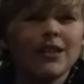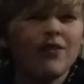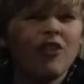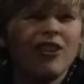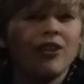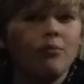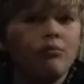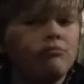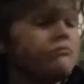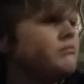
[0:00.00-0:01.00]
actually very good.
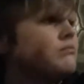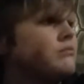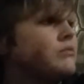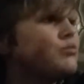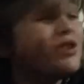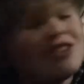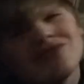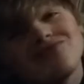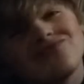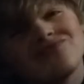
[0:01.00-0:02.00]
Well,